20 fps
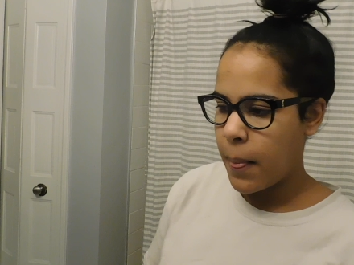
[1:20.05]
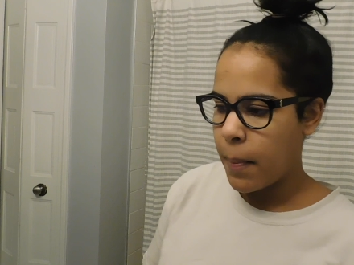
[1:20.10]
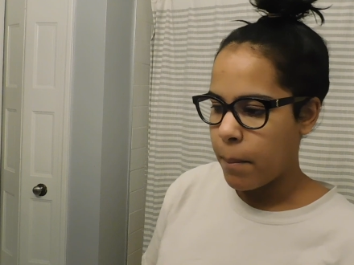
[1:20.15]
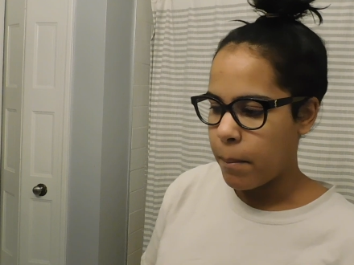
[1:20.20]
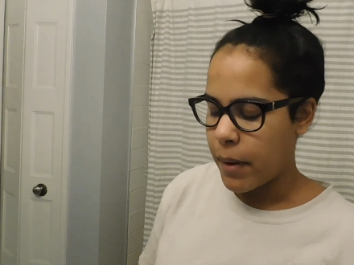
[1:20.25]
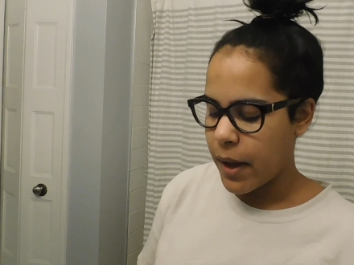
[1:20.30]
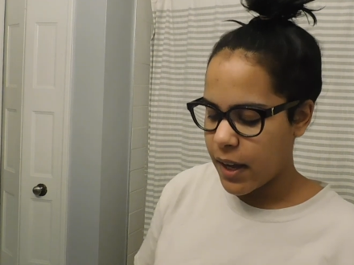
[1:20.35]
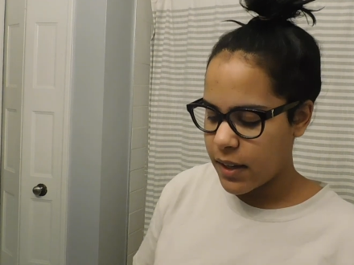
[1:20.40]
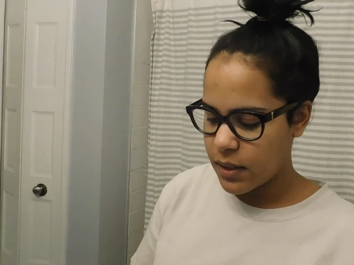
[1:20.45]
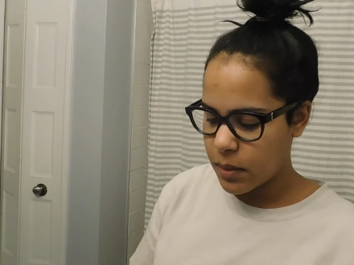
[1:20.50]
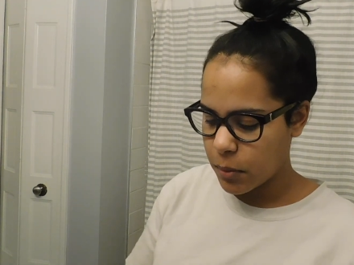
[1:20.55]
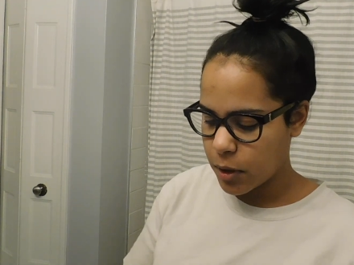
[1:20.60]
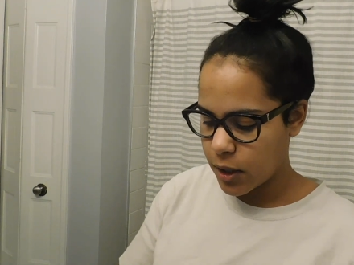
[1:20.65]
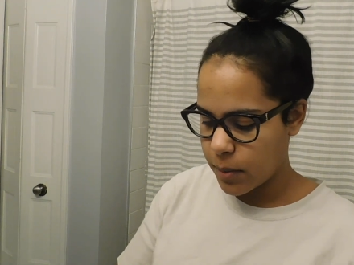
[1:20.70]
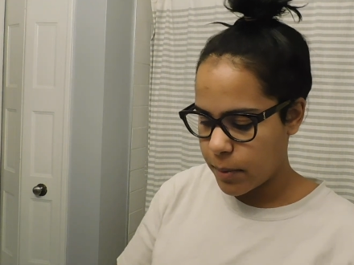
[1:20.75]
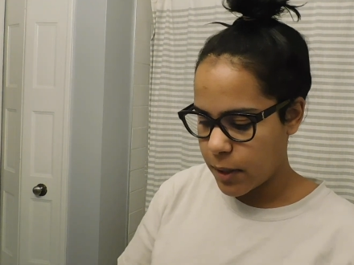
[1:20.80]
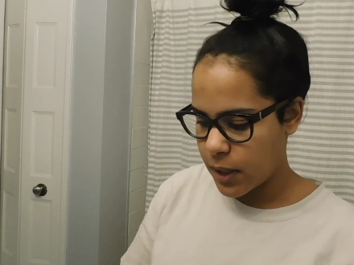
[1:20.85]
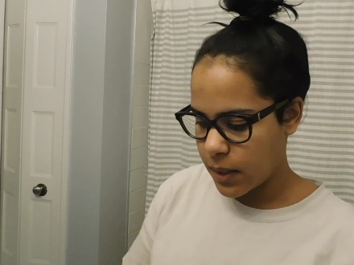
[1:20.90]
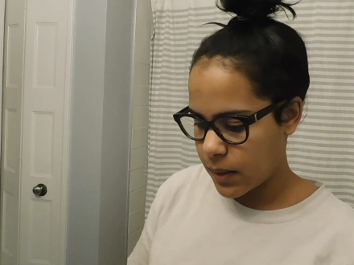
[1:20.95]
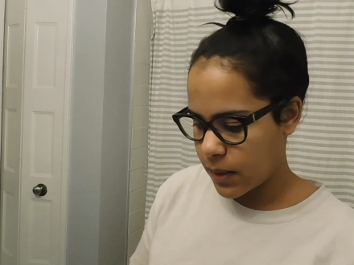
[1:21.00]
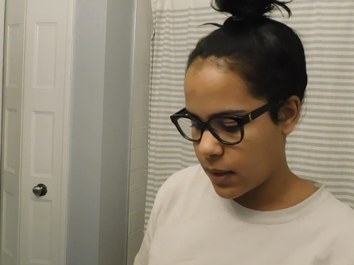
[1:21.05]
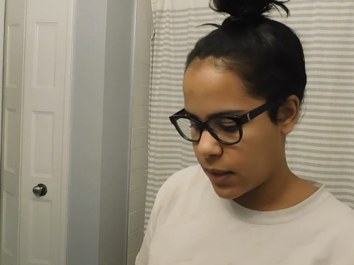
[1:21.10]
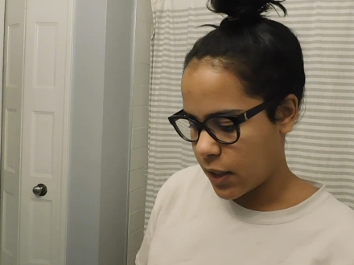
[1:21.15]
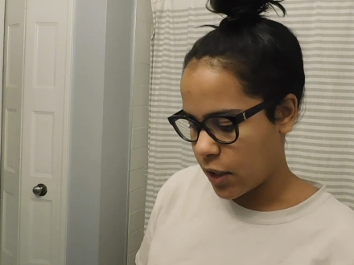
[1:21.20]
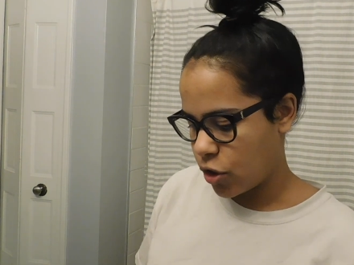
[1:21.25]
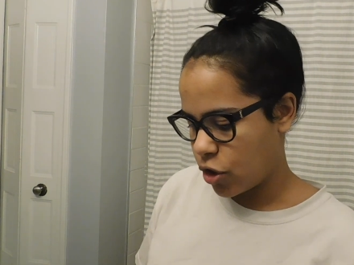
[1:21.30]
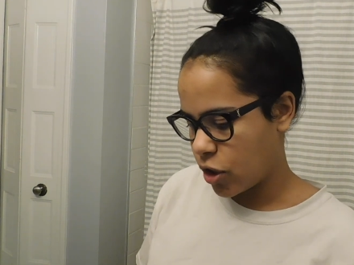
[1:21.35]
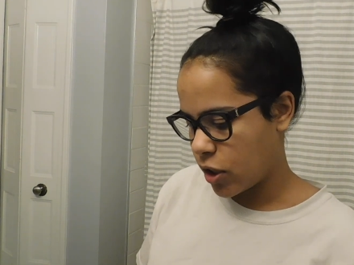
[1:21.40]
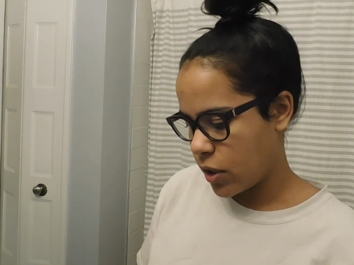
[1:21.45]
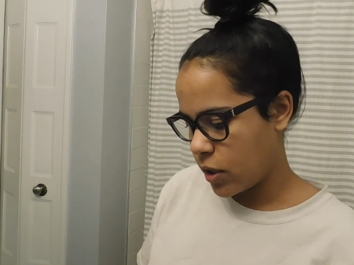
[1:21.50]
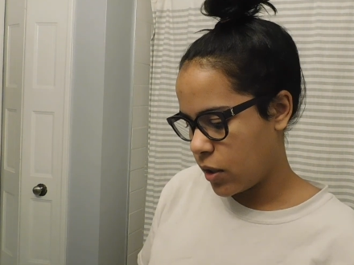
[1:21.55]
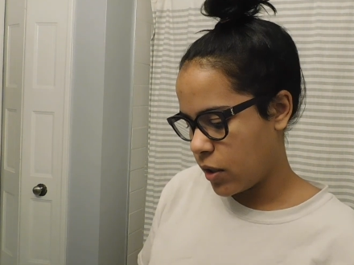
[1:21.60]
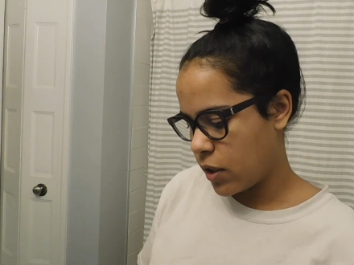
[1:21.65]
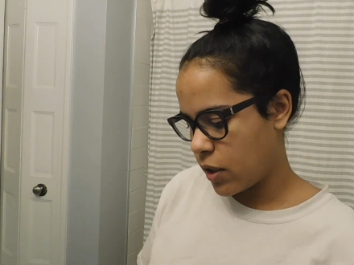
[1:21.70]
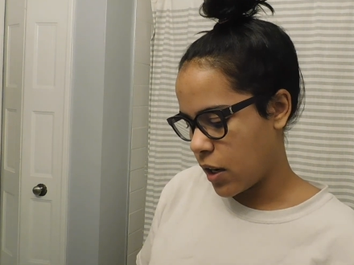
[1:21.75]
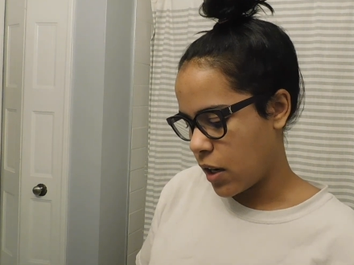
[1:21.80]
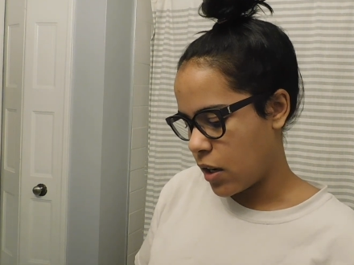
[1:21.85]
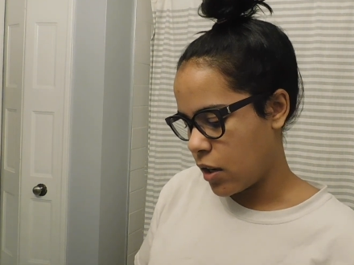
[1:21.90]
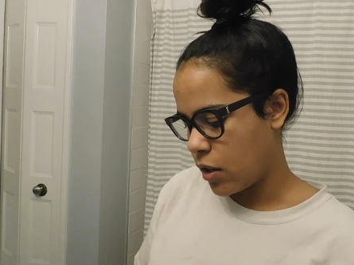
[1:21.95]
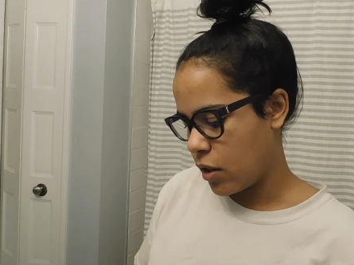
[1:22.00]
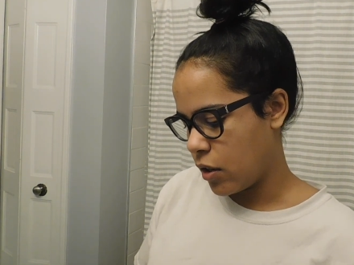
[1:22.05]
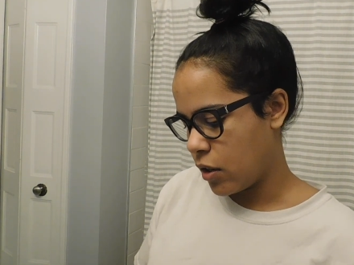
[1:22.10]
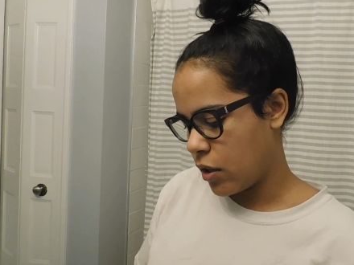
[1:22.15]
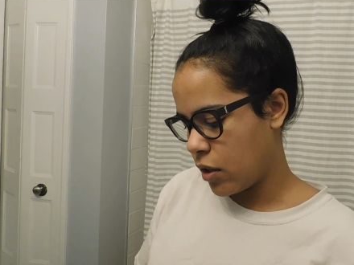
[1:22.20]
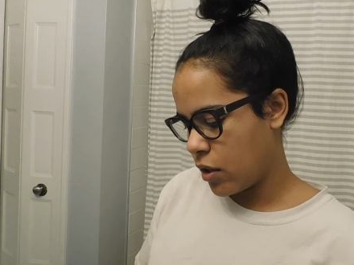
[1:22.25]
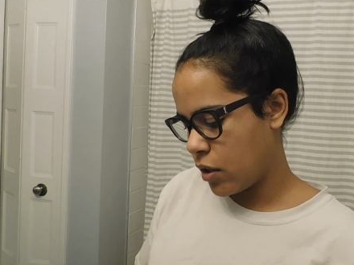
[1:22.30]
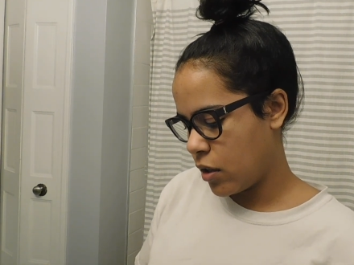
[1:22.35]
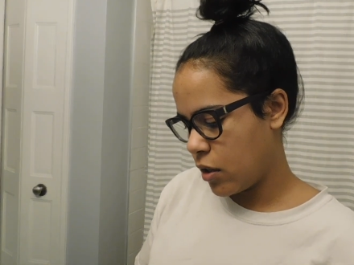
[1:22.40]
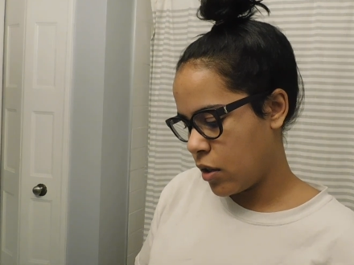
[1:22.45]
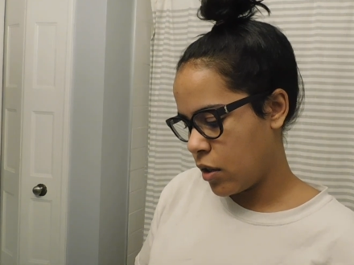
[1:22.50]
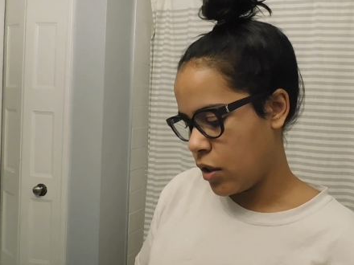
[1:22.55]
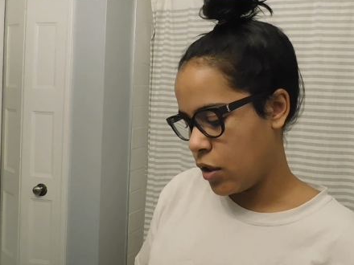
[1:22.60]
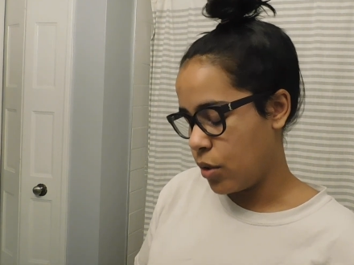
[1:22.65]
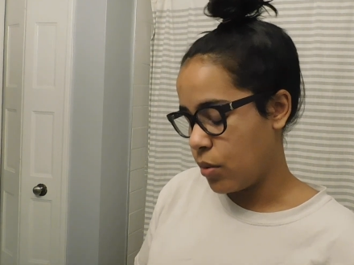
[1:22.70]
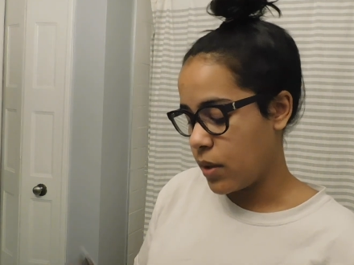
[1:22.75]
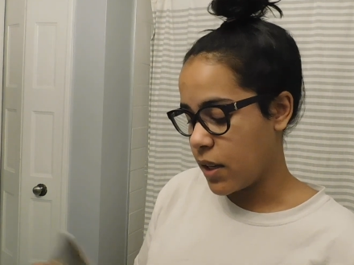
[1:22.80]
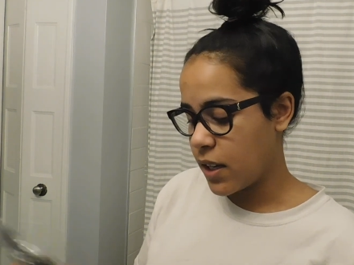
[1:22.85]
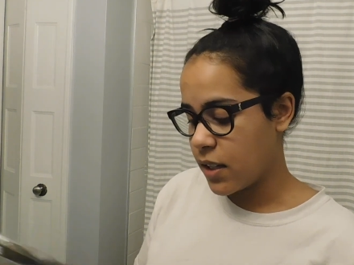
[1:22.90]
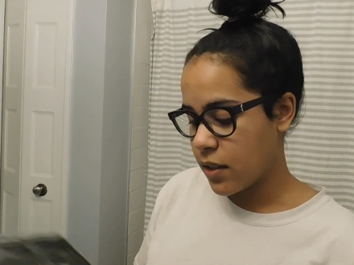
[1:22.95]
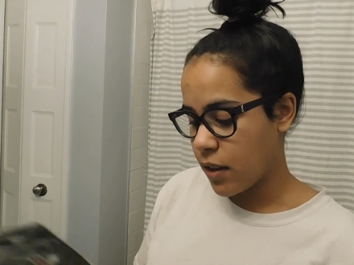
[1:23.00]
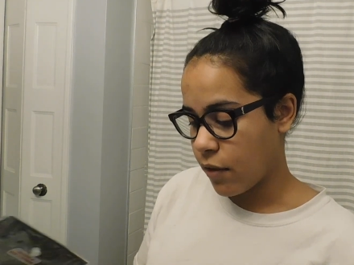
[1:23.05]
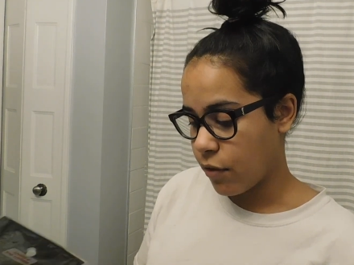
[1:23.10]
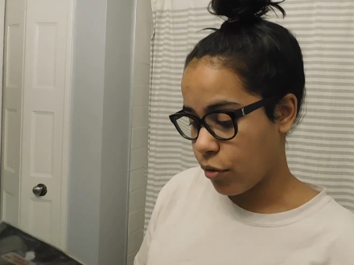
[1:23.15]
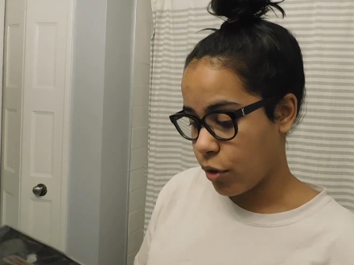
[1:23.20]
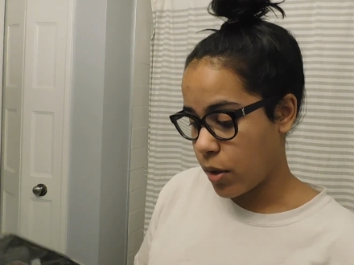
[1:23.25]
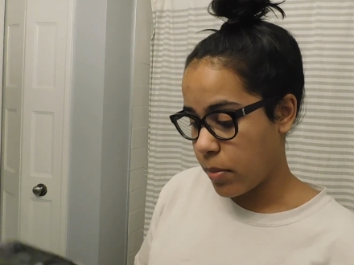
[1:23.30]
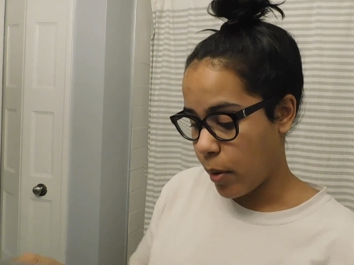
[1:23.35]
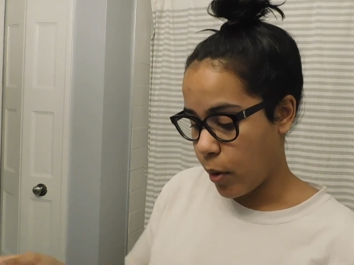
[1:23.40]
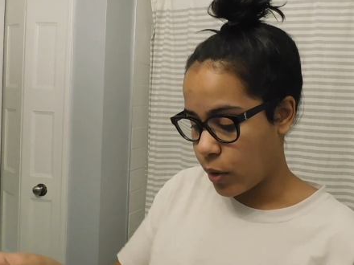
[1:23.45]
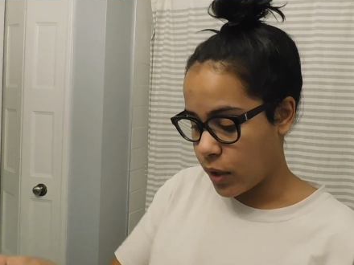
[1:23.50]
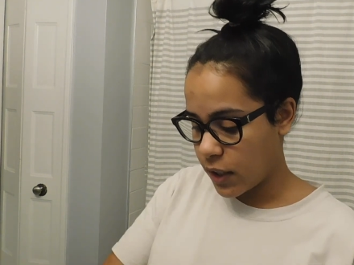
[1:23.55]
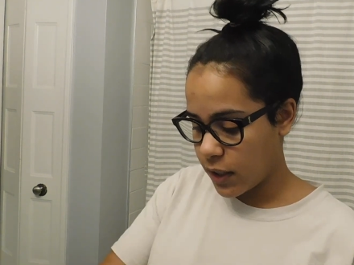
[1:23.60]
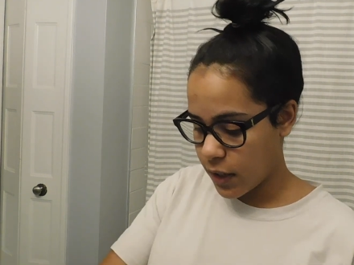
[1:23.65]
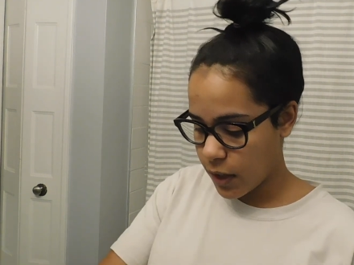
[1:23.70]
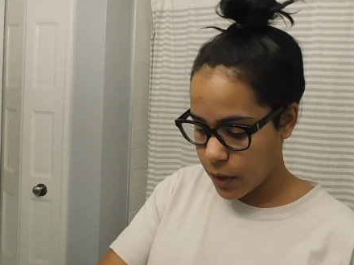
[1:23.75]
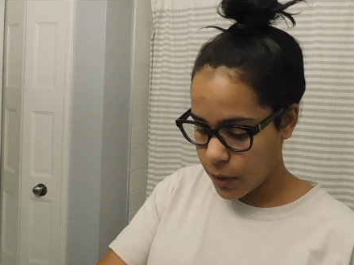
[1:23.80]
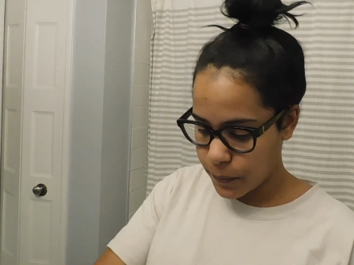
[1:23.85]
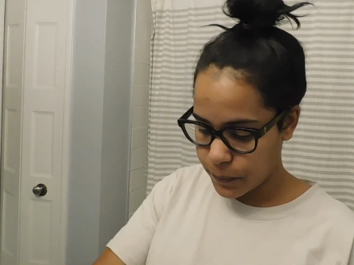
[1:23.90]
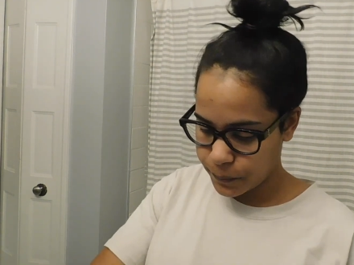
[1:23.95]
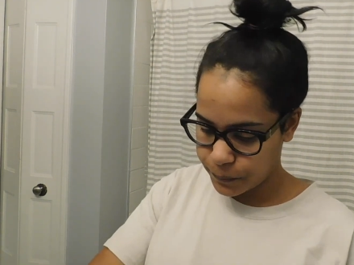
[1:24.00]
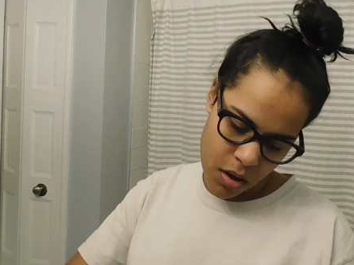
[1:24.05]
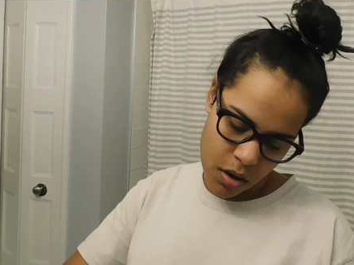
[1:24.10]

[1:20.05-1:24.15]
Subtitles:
buy some clip-in extensions and you get a free ponytail.